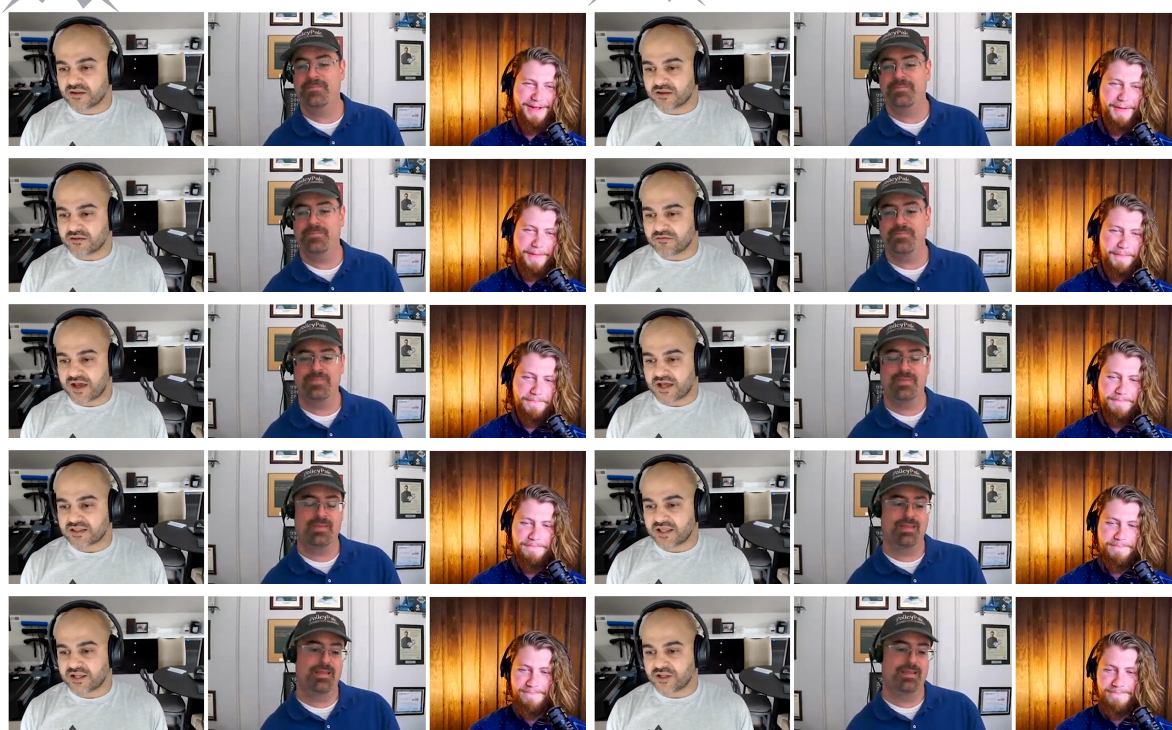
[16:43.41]
Speaker 1: the the
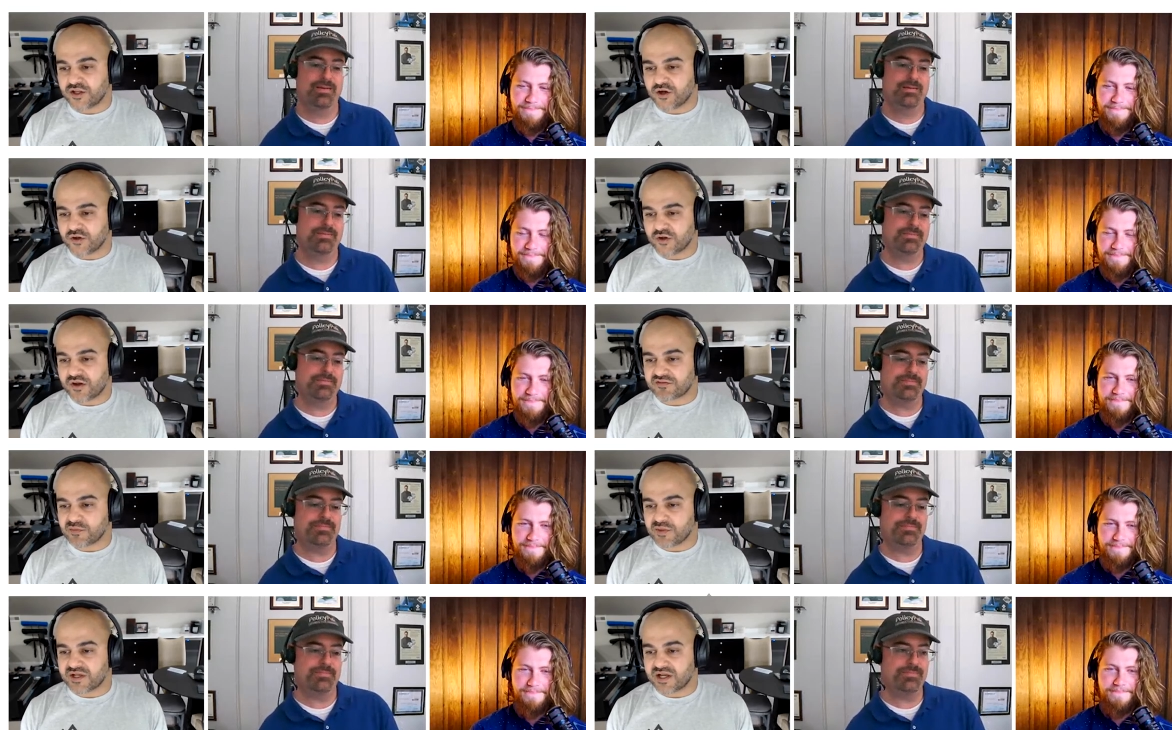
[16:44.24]
fact that you know you
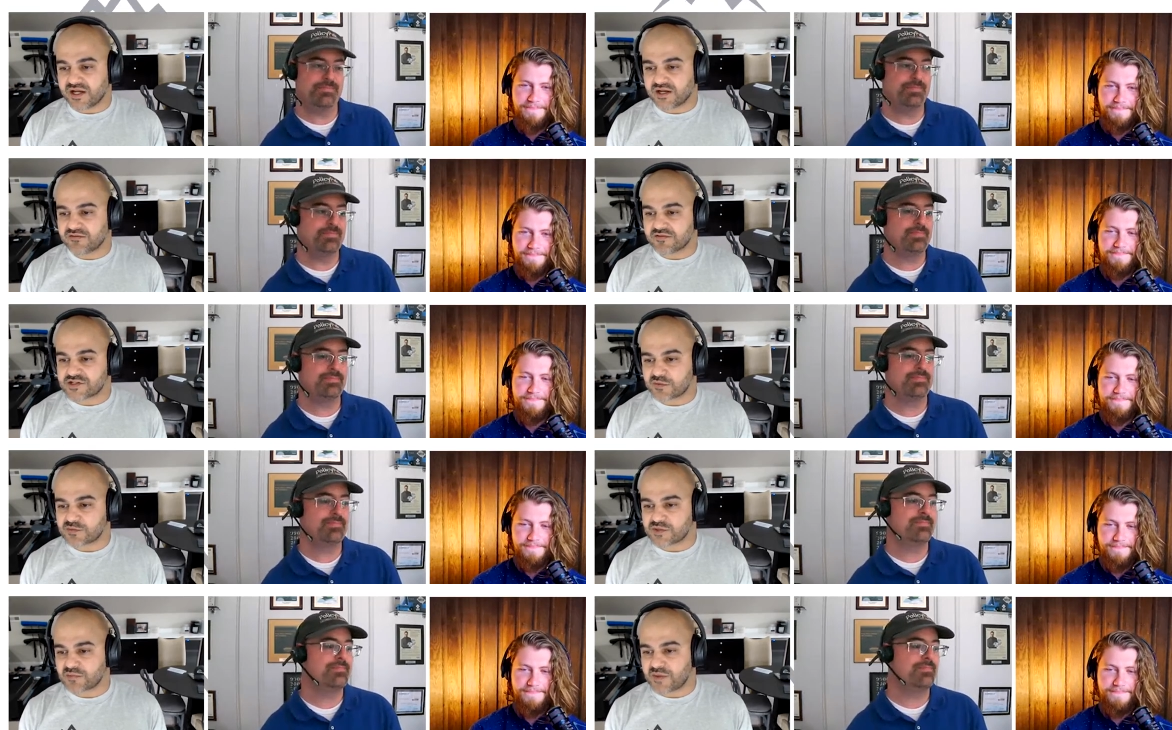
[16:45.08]
have to be kind of a
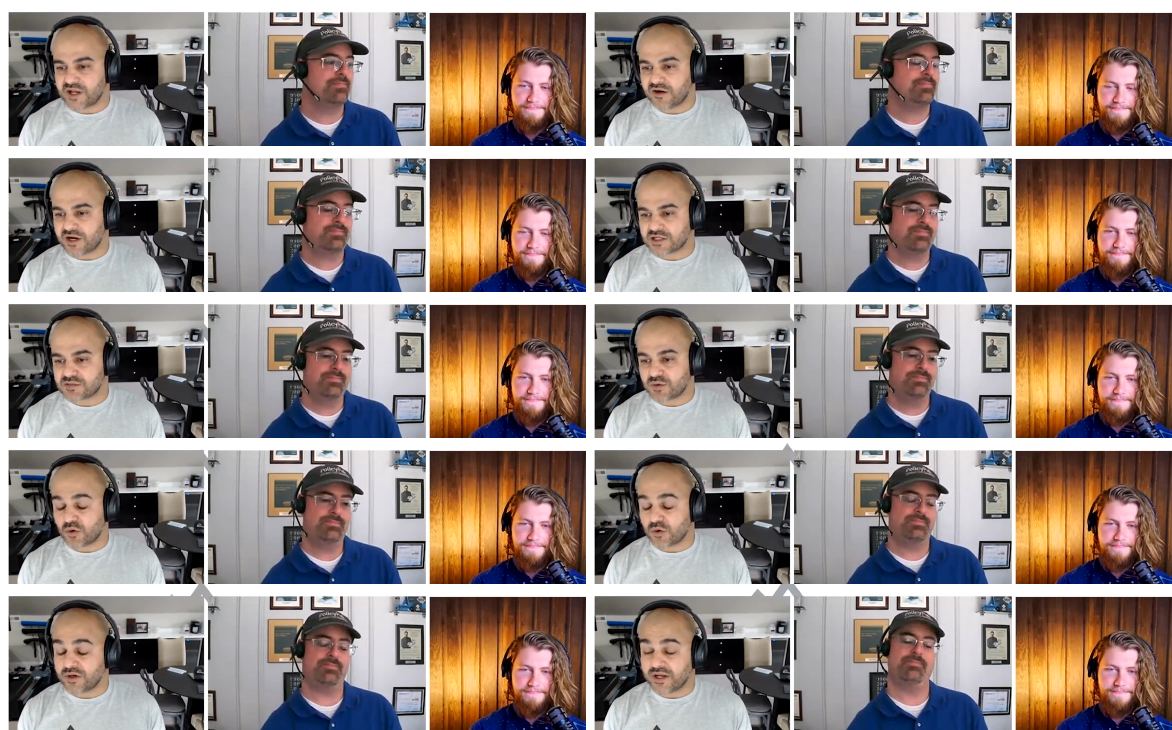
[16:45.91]
subject matter
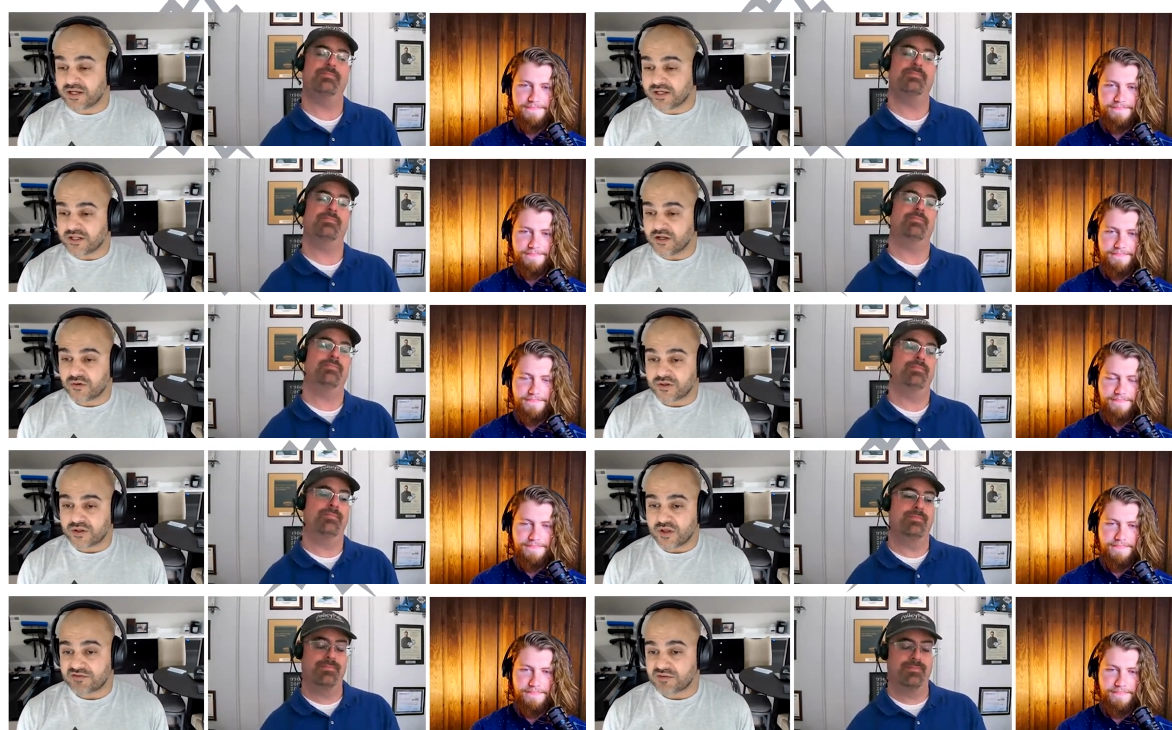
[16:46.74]
expert, or you
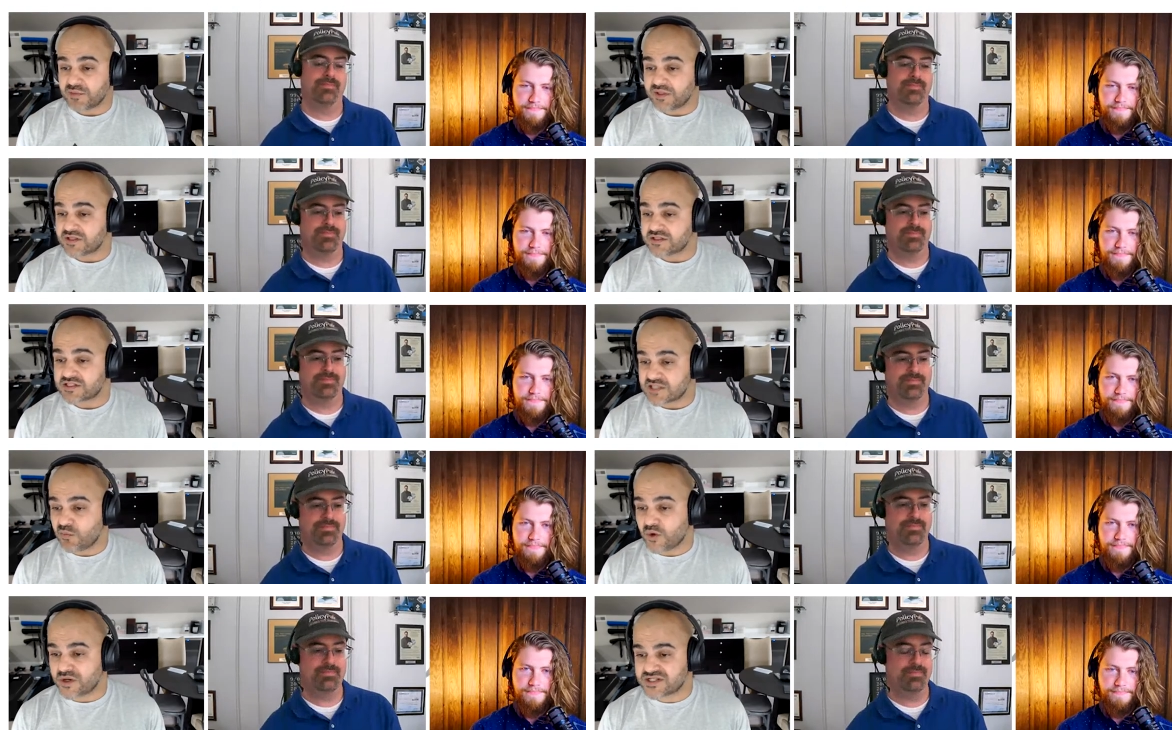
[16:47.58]
know you have to be
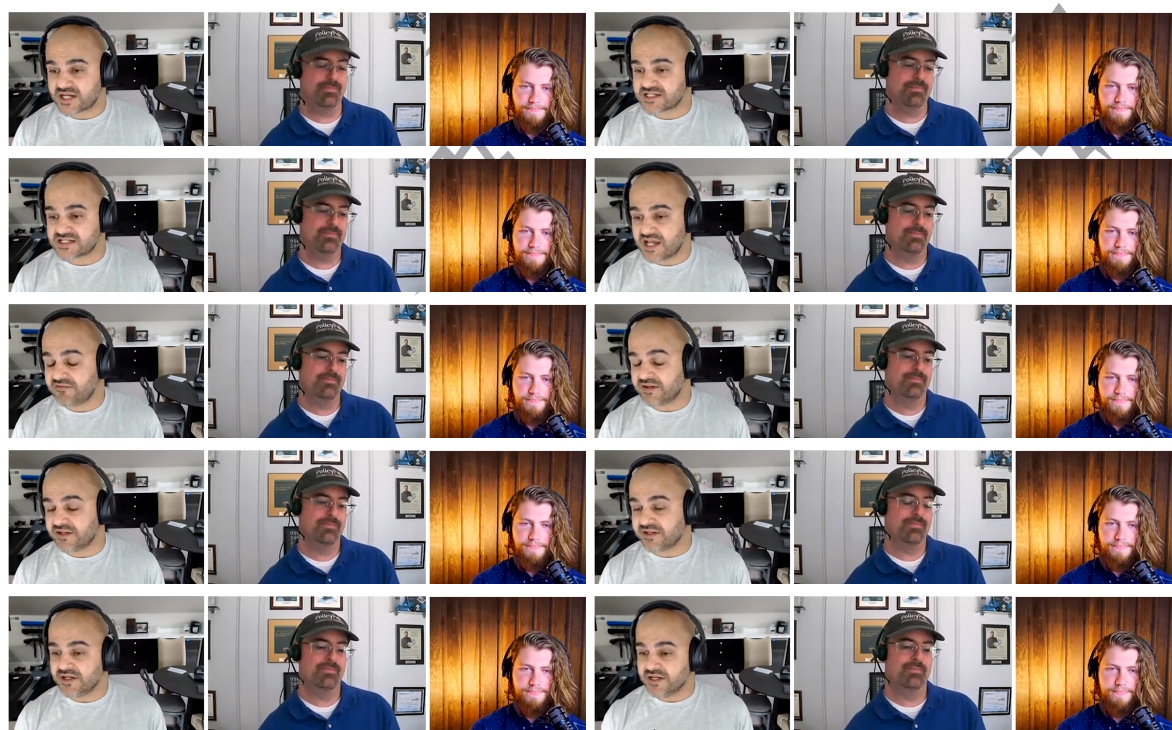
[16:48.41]
somewhat tech
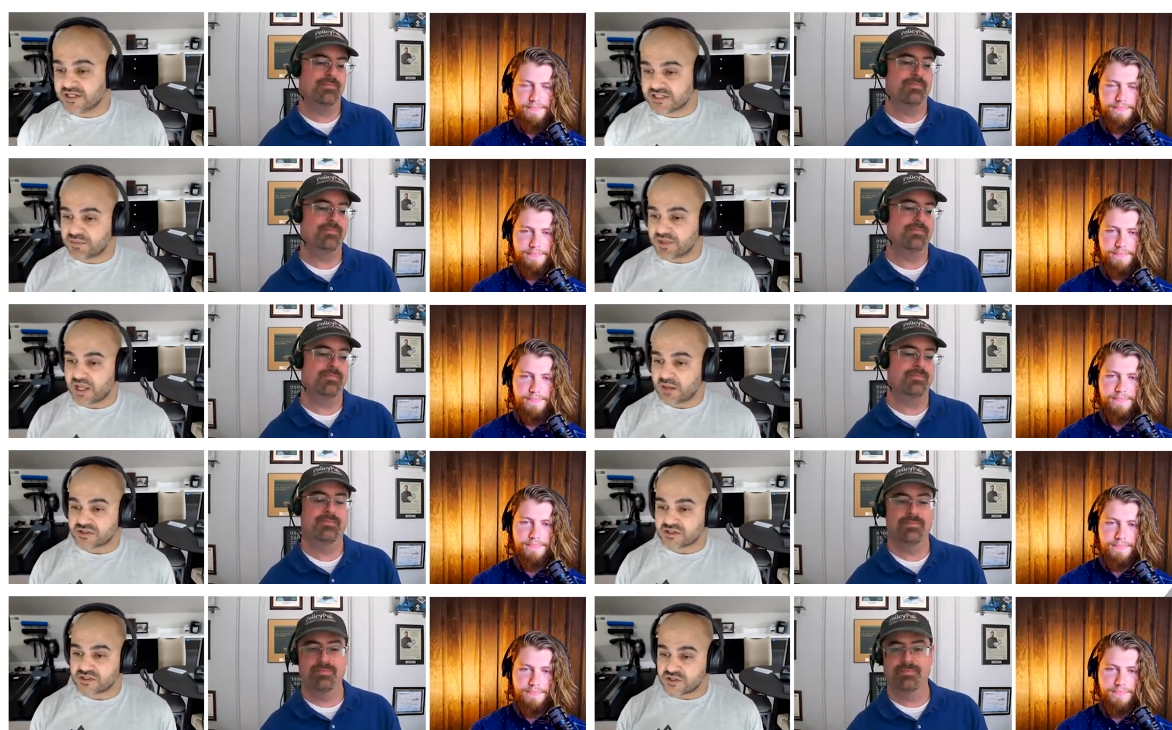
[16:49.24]
savvy to be
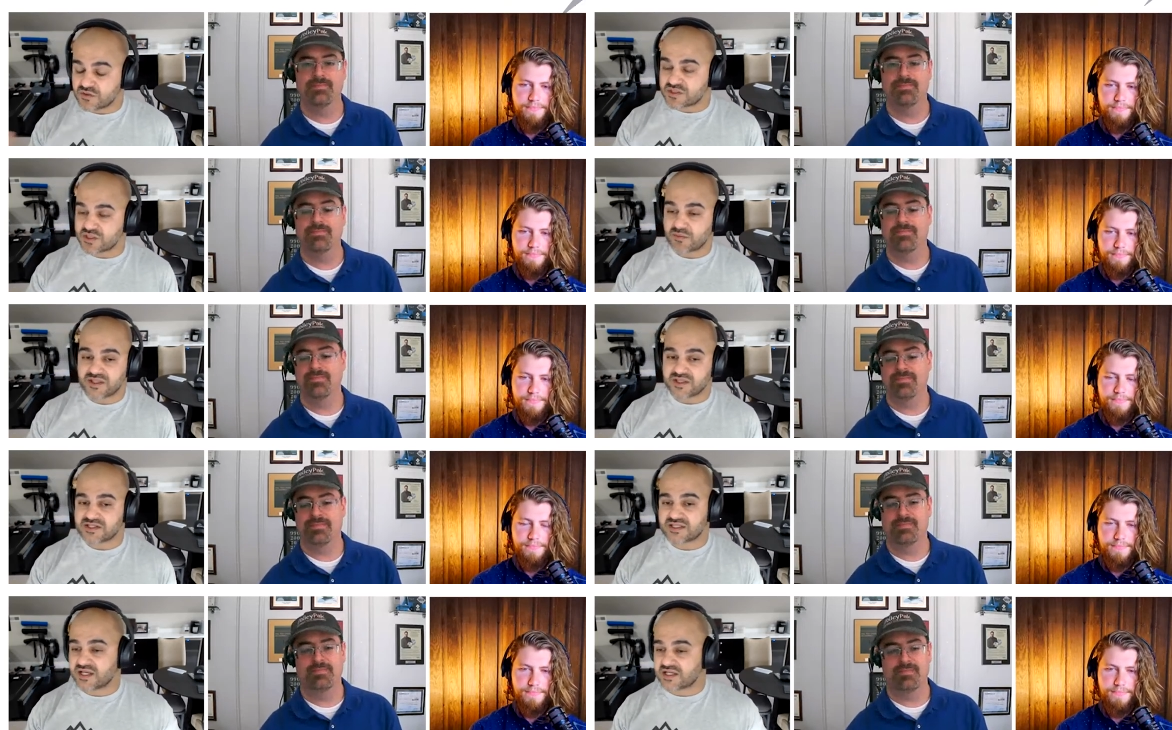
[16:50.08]
able to do some of
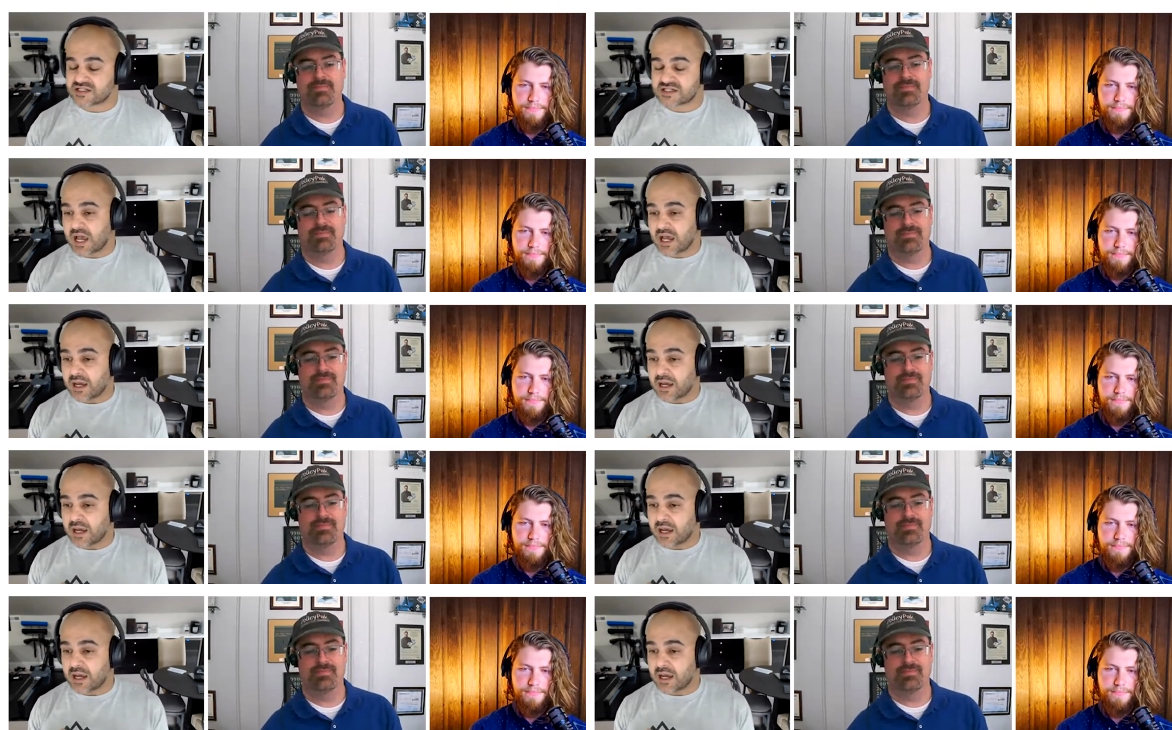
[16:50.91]
these things.